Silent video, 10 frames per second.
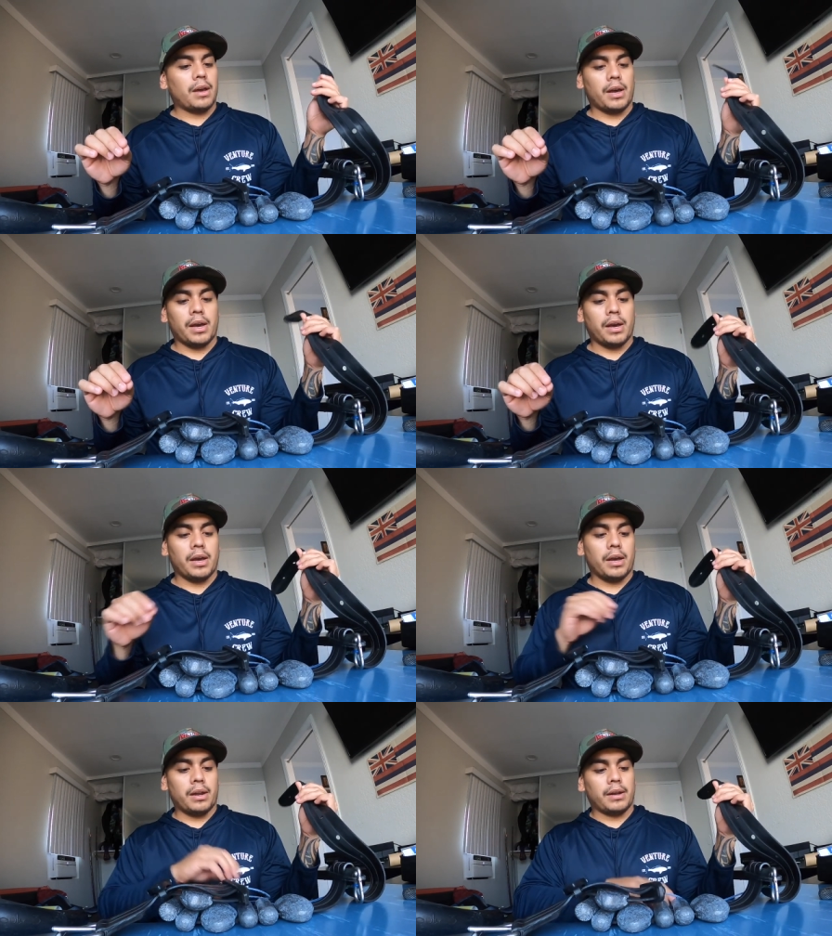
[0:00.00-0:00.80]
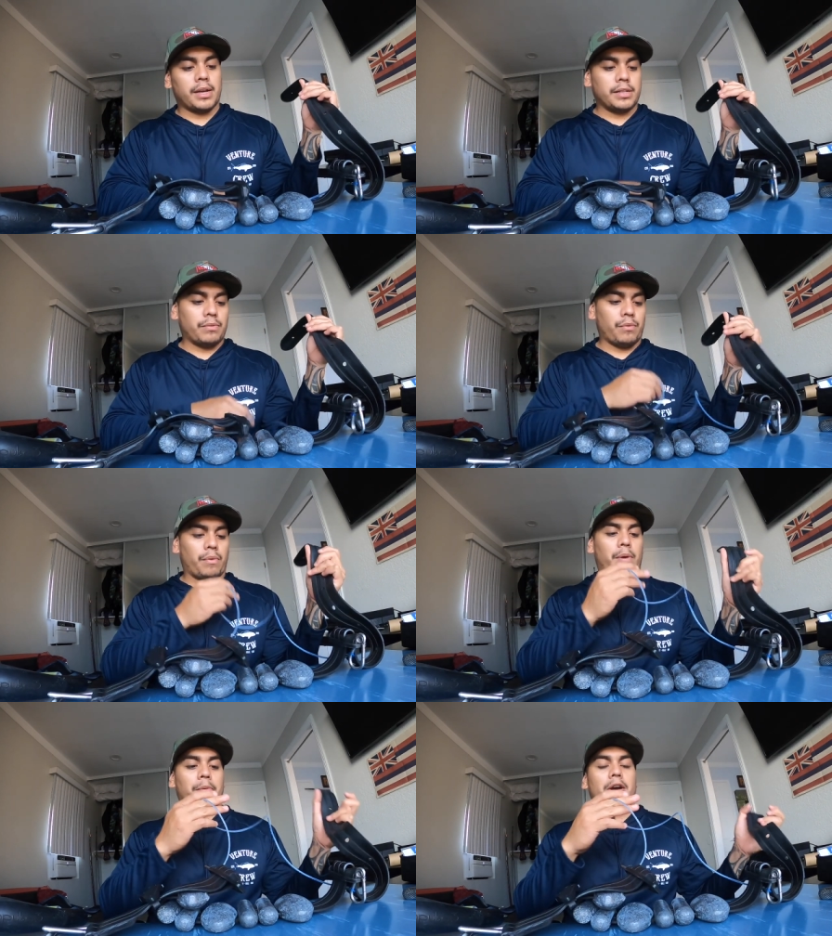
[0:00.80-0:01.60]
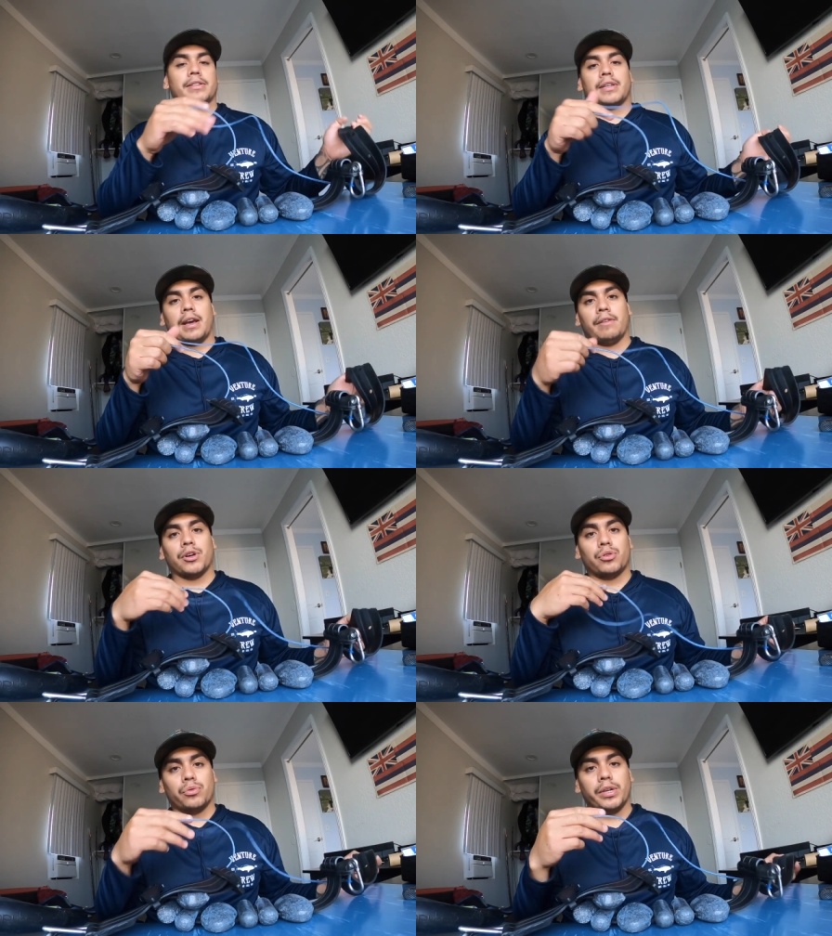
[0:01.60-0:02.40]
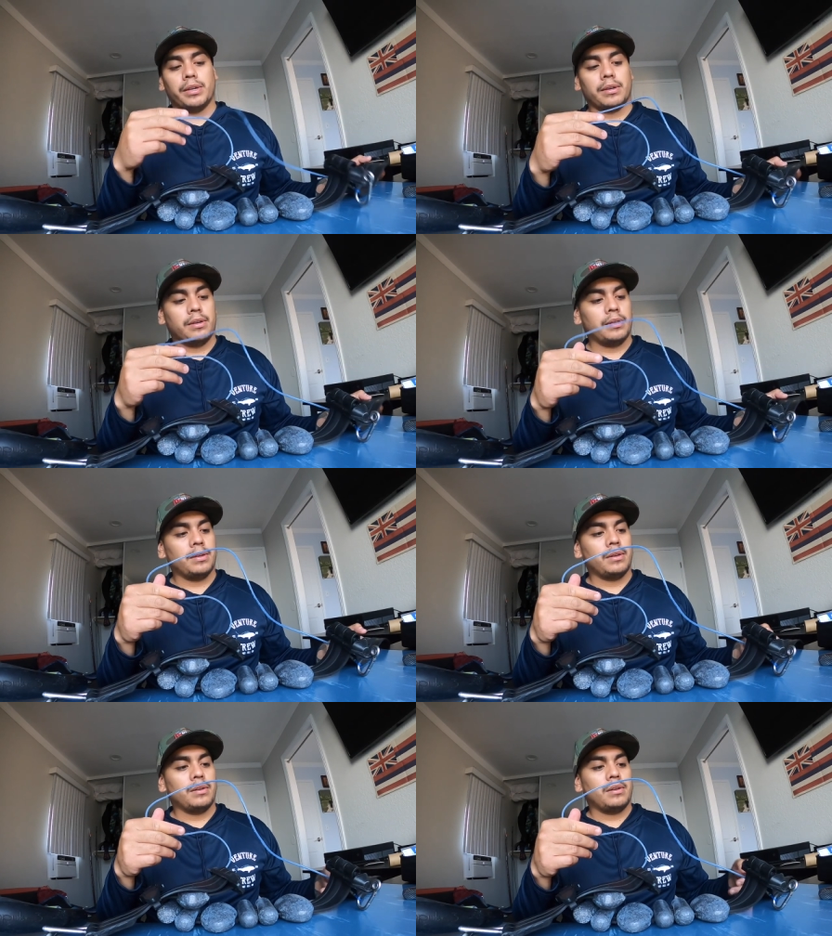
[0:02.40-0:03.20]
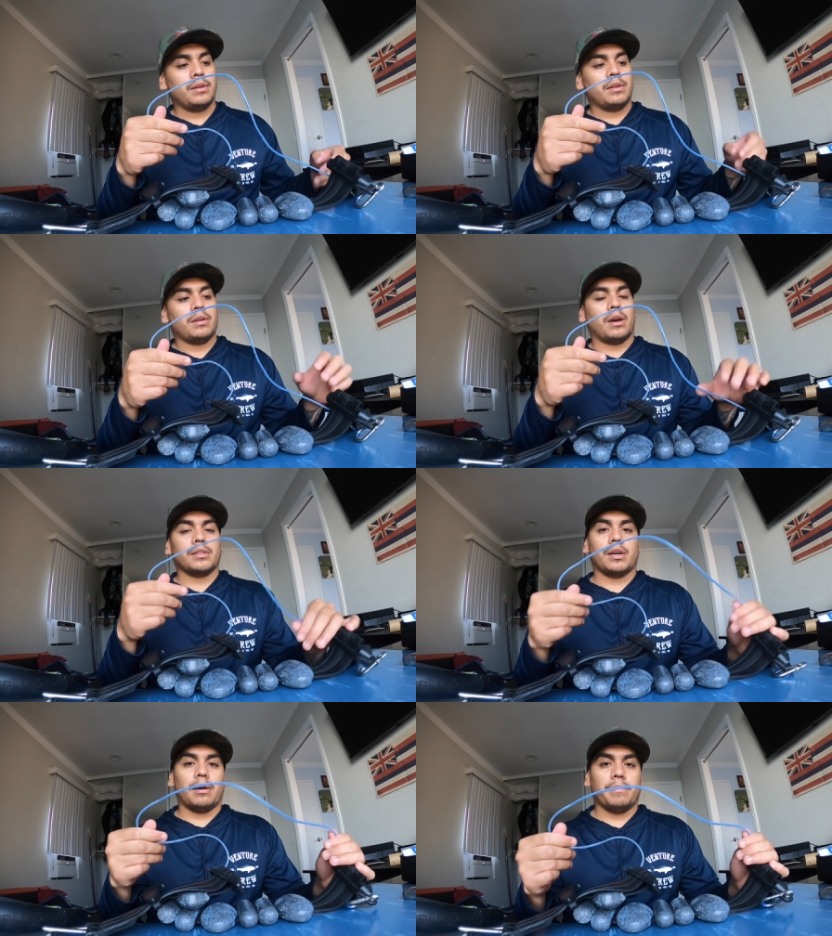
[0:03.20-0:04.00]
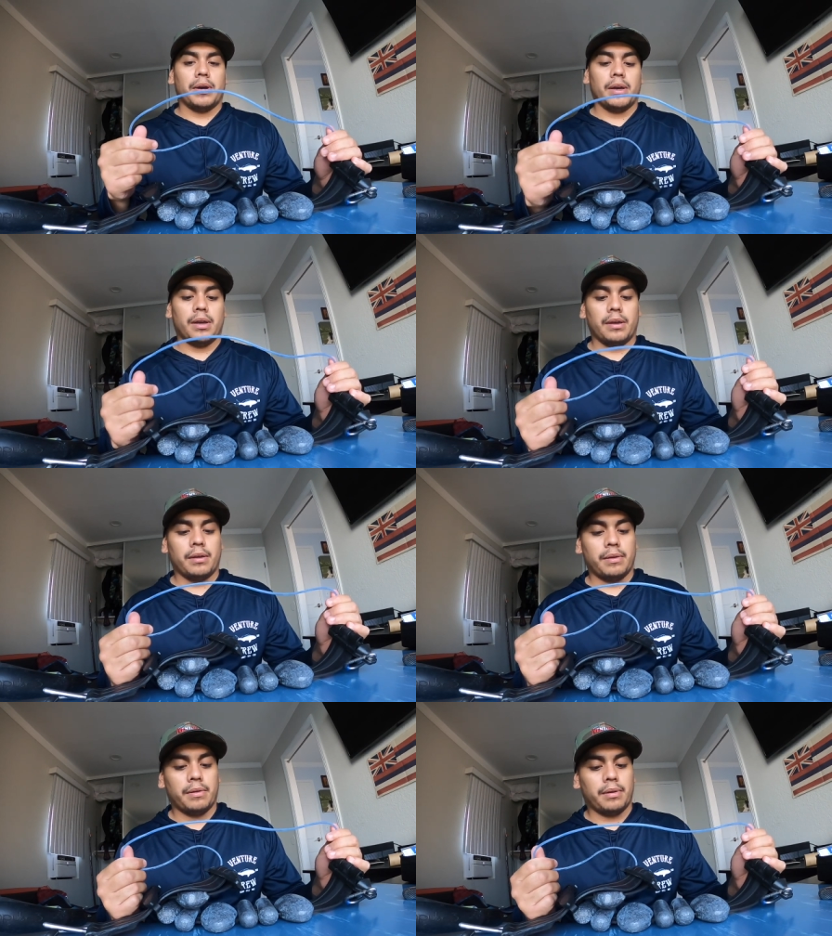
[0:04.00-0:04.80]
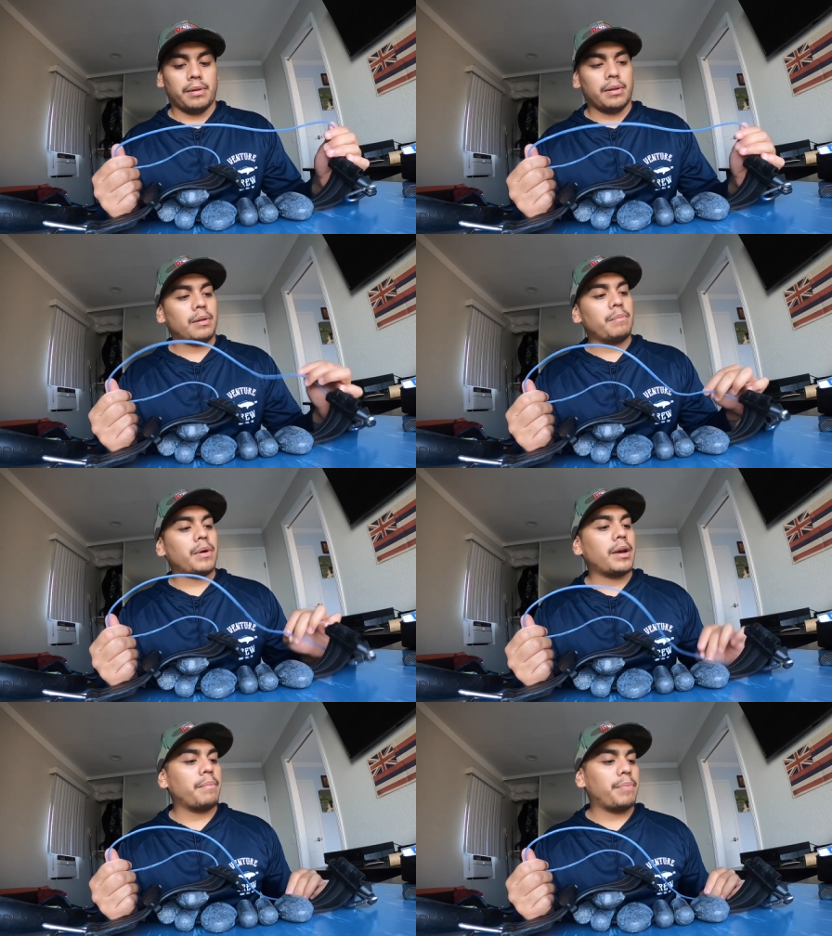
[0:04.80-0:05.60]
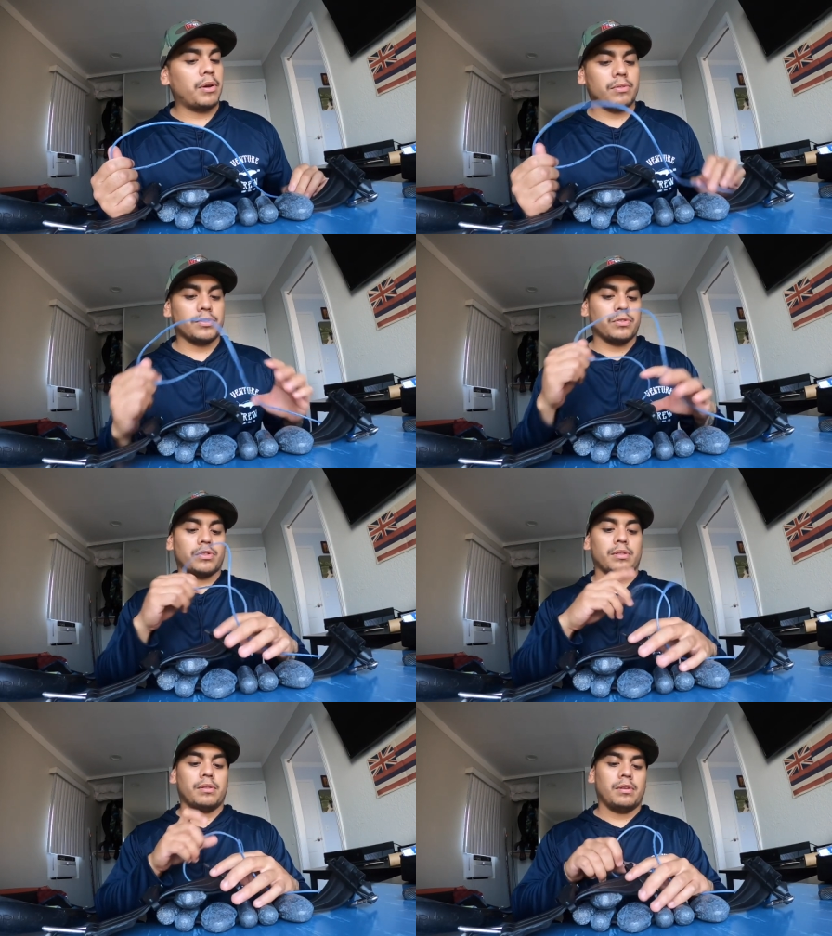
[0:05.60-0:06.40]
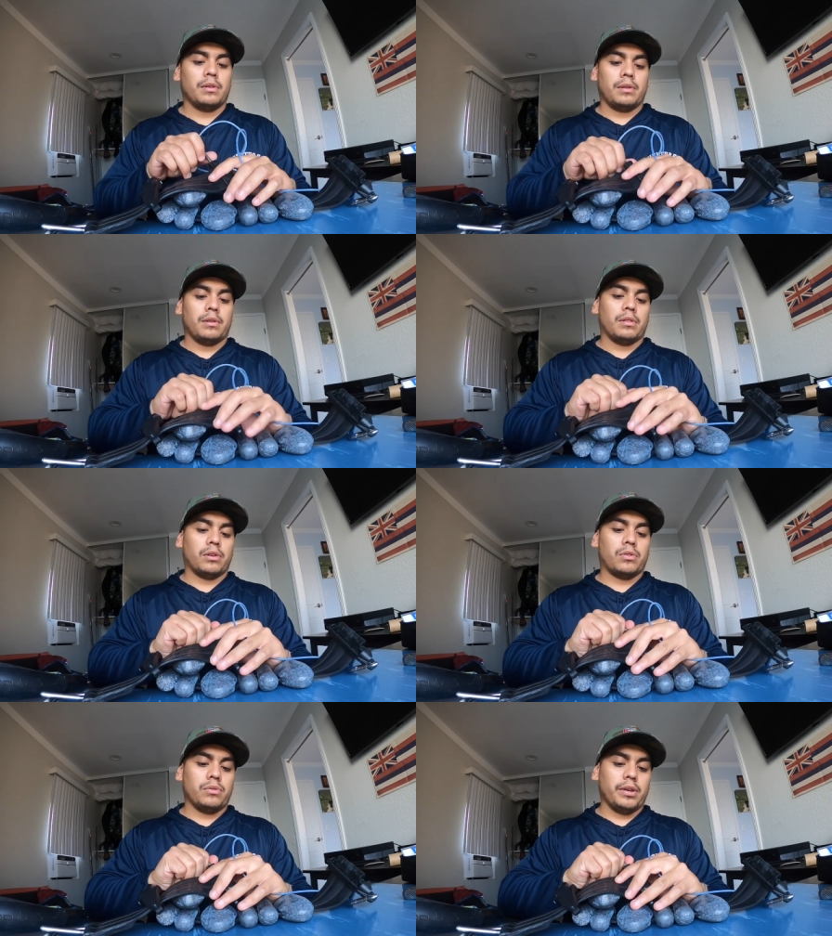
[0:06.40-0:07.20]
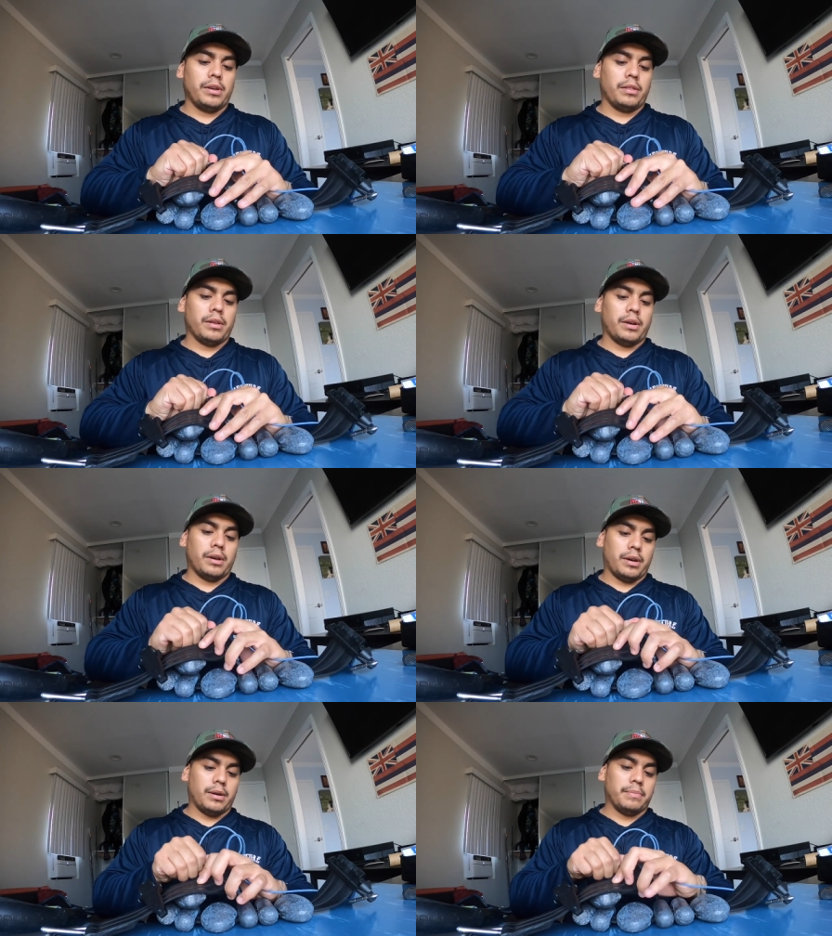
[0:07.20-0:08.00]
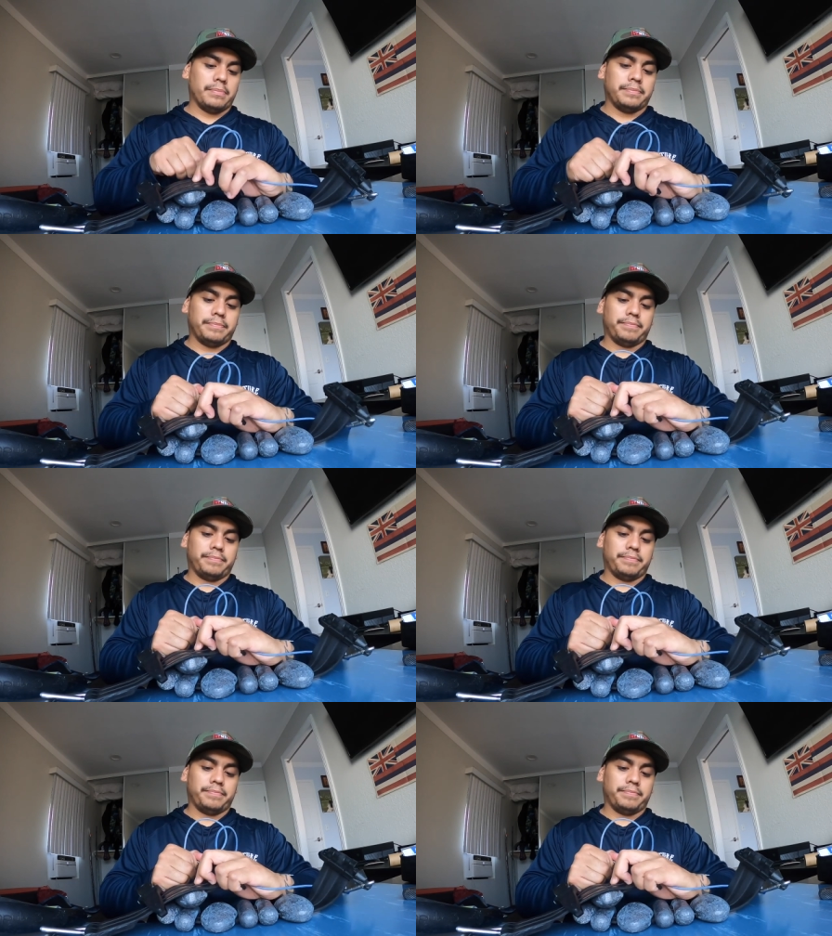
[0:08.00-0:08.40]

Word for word: and remember I said I have a kui on top my my belt so the kui the um,